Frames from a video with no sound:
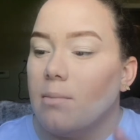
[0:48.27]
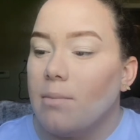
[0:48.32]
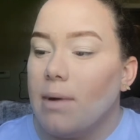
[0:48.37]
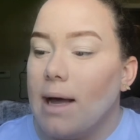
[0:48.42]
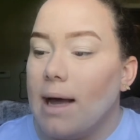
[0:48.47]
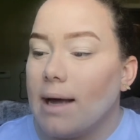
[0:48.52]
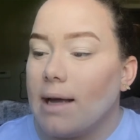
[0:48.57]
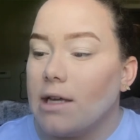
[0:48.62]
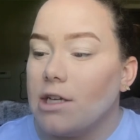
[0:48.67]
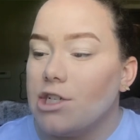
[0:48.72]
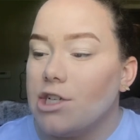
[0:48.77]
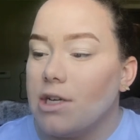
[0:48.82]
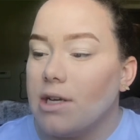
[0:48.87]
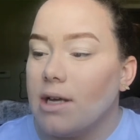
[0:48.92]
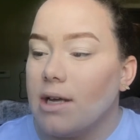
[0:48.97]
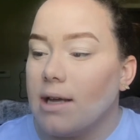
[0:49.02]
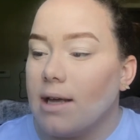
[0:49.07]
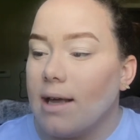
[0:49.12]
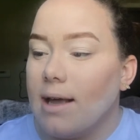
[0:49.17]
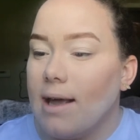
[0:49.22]

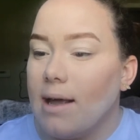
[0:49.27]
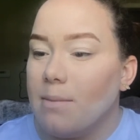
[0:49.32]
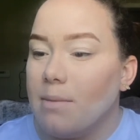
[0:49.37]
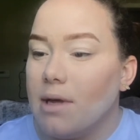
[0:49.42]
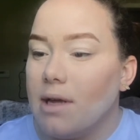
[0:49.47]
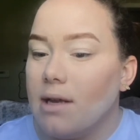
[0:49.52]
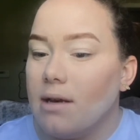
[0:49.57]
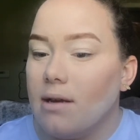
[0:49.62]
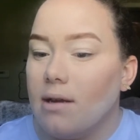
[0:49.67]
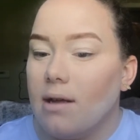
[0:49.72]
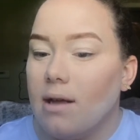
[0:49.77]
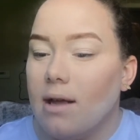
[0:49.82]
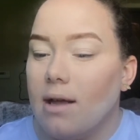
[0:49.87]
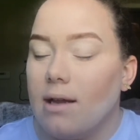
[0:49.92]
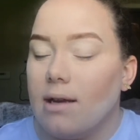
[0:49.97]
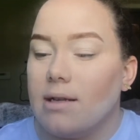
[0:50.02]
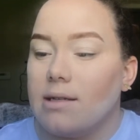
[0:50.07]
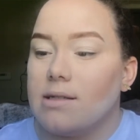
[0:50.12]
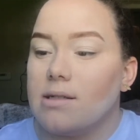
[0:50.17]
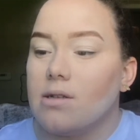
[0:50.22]
packaging it came in,
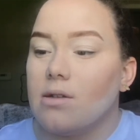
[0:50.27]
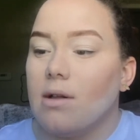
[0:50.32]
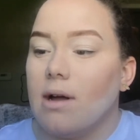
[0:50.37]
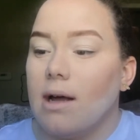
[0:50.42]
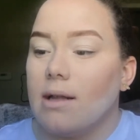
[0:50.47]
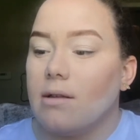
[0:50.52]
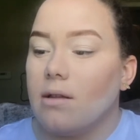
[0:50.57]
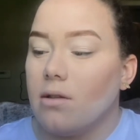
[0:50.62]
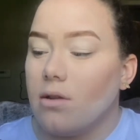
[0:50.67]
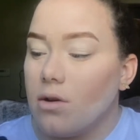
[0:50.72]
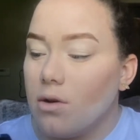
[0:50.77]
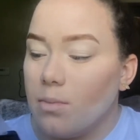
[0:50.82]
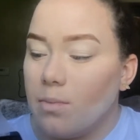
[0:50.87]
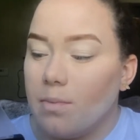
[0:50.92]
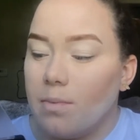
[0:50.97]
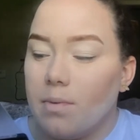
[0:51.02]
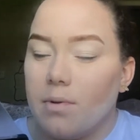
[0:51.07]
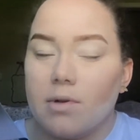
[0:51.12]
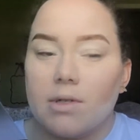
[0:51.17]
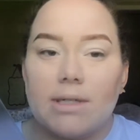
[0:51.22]
and it still had the little
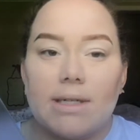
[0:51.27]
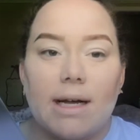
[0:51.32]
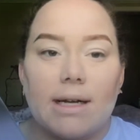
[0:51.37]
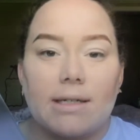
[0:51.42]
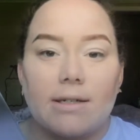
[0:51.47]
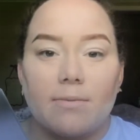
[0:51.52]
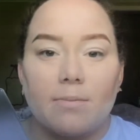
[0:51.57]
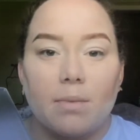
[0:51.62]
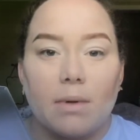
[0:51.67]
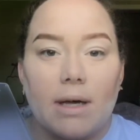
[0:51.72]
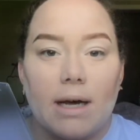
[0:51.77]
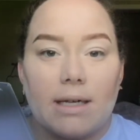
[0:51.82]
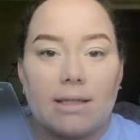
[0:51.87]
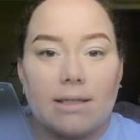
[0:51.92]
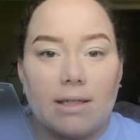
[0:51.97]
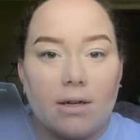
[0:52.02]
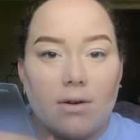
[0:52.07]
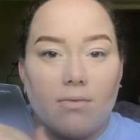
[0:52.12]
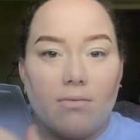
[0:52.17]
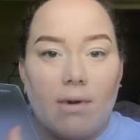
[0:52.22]
protective
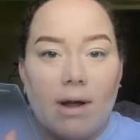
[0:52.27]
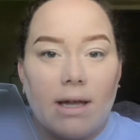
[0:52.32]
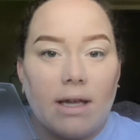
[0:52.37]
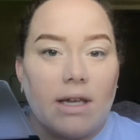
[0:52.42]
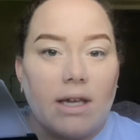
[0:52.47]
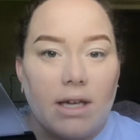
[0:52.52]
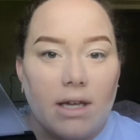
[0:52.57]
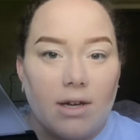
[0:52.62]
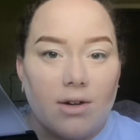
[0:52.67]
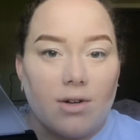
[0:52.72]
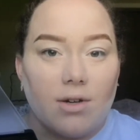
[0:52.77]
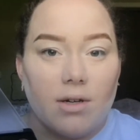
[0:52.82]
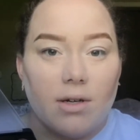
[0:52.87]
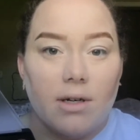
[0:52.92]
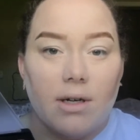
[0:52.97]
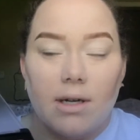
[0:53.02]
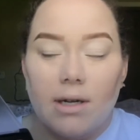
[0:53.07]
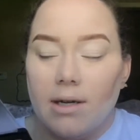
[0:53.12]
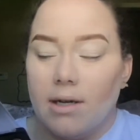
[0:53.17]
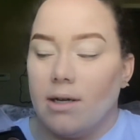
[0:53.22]
plastic right here,
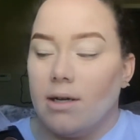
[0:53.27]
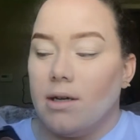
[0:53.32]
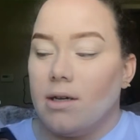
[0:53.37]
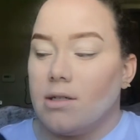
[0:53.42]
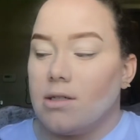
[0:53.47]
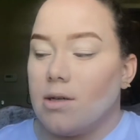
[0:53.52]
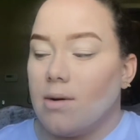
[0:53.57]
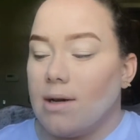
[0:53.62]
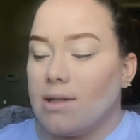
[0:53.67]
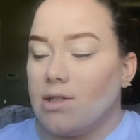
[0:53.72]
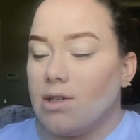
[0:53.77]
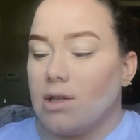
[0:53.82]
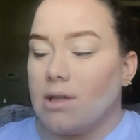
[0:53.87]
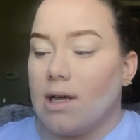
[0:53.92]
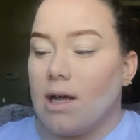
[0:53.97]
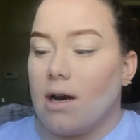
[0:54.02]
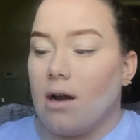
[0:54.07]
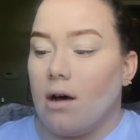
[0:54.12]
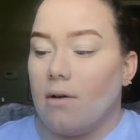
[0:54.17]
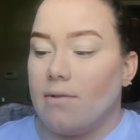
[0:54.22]
so I took
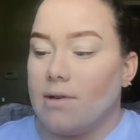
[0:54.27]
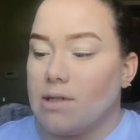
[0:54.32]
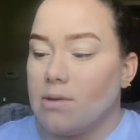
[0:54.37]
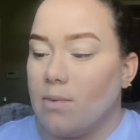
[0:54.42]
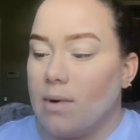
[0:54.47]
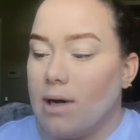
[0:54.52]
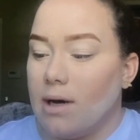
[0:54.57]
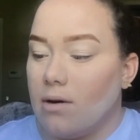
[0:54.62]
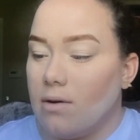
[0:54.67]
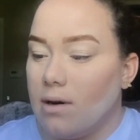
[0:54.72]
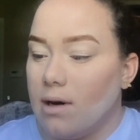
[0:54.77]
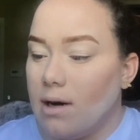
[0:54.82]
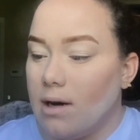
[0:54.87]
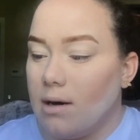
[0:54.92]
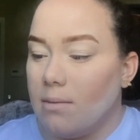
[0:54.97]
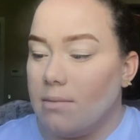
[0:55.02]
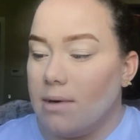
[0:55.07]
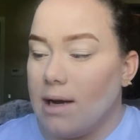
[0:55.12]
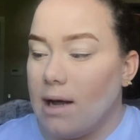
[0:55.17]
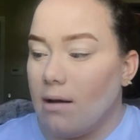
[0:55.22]
that off as well.
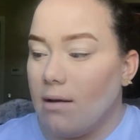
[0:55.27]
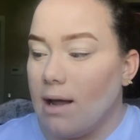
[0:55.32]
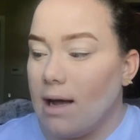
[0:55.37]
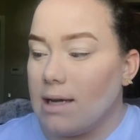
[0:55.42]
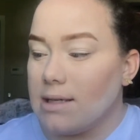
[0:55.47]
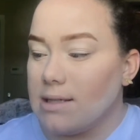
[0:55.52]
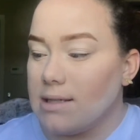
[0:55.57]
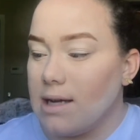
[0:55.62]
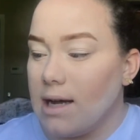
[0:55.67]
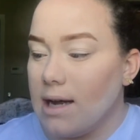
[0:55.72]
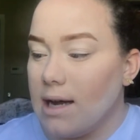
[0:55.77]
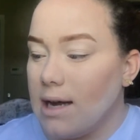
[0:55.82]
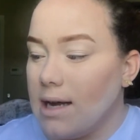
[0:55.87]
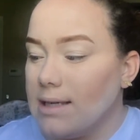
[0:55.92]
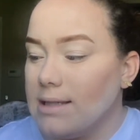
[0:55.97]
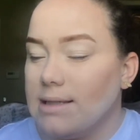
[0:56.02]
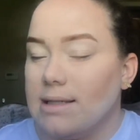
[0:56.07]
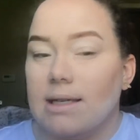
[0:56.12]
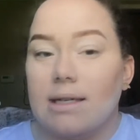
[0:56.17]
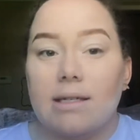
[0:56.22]
Now last night I
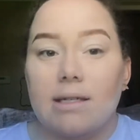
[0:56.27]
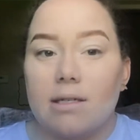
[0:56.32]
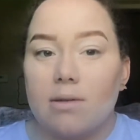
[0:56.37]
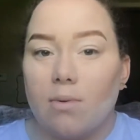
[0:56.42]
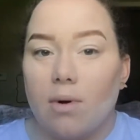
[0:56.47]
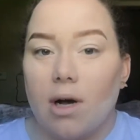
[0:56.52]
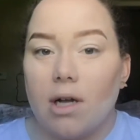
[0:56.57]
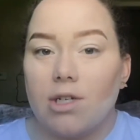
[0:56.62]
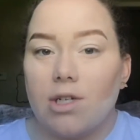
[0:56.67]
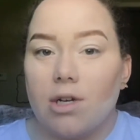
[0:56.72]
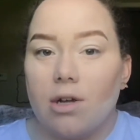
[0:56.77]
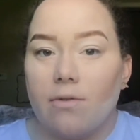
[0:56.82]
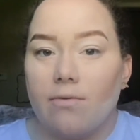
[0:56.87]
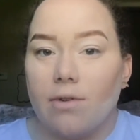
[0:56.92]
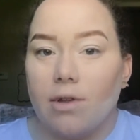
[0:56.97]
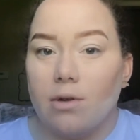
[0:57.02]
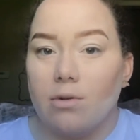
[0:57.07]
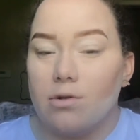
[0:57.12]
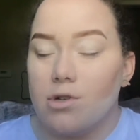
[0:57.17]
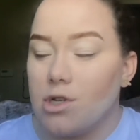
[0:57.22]
did swatch a
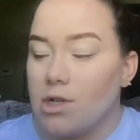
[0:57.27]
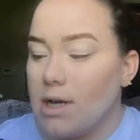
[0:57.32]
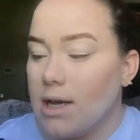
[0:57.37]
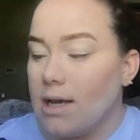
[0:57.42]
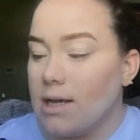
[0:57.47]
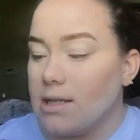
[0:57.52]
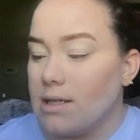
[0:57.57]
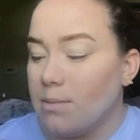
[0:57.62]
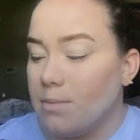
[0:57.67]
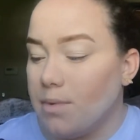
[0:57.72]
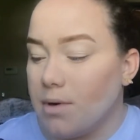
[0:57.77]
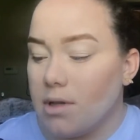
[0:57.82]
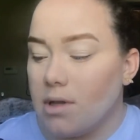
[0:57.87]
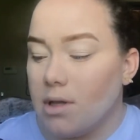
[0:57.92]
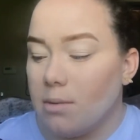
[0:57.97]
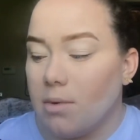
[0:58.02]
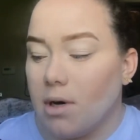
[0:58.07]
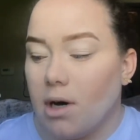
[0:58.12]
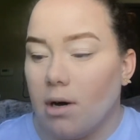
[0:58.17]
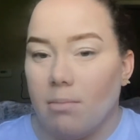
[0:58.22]
few shades and put
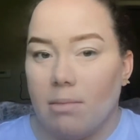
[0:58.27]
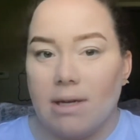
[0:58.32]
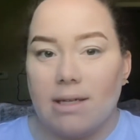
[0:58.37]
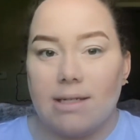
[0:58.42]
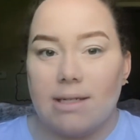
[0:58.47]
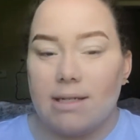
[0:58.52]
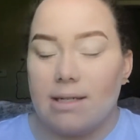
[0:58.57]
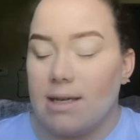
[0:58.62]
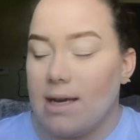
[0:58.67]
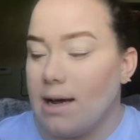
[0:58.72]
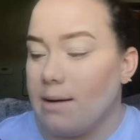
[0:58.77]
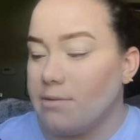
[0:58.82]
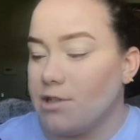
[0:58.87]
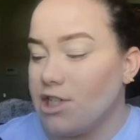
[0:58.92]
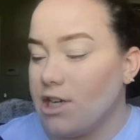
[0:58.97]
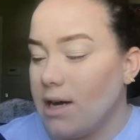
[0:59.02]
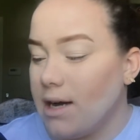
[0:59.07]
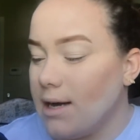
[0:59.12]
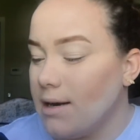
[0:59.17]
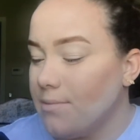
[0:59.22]
them on my
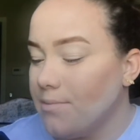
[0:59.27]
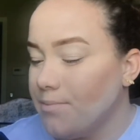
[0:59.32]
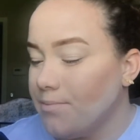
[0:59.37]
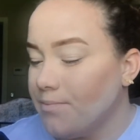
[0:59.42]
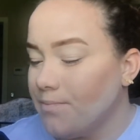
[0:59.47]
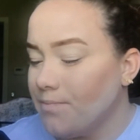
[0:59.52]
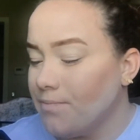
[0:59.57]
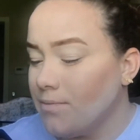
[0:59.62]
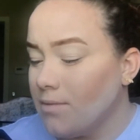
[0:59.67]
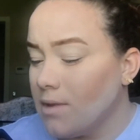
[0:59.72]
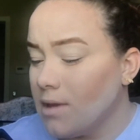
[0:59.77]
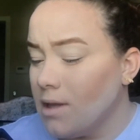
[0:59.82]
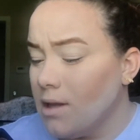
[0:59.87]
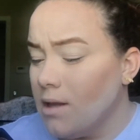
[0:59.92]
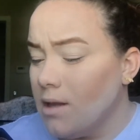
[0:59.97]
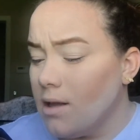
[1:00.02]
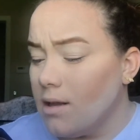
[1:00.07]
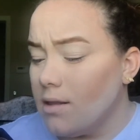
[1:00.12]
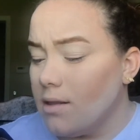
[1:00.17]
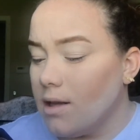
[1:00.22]
Snapchat.
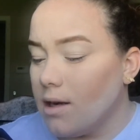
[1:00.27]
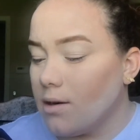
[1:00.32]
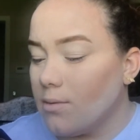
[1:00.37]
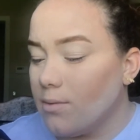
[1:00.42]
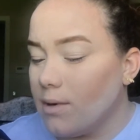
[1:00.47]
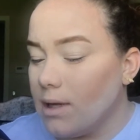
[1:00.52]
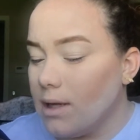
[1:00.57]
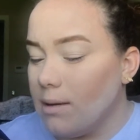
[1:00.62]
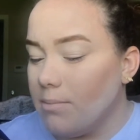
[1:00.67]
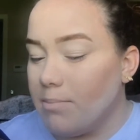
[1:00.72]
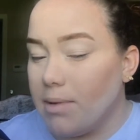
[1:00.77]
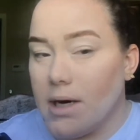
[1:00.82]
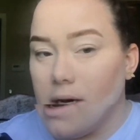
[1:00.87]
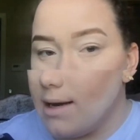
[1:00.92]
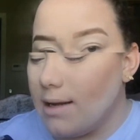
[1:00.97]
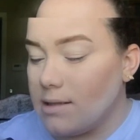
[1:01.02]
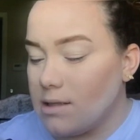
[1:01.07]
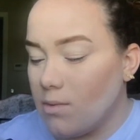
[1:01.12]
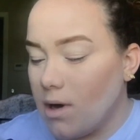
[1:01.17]
They're really buttery.